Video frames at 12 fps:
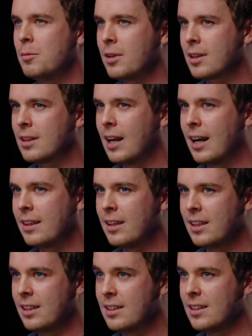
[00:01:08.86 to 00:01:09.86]
really glad
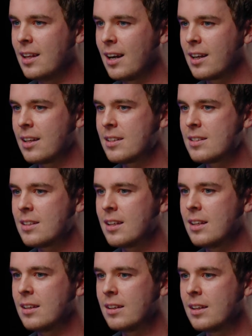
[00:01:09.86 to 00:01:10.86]
that he did that, because
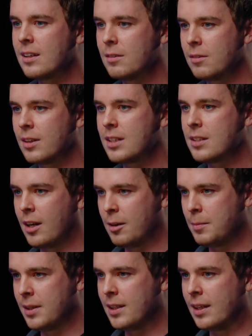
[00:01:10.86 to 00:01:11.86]
it really
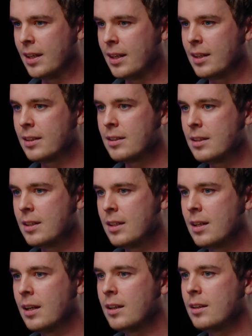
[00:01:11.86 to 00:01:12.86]
taught me
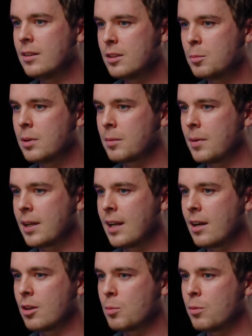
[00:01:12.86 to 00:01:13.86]
to bring my
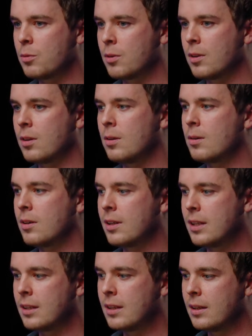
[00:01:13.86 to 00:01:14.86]
cares before the Lord
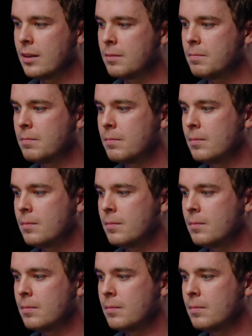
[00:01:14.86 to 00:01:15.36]
and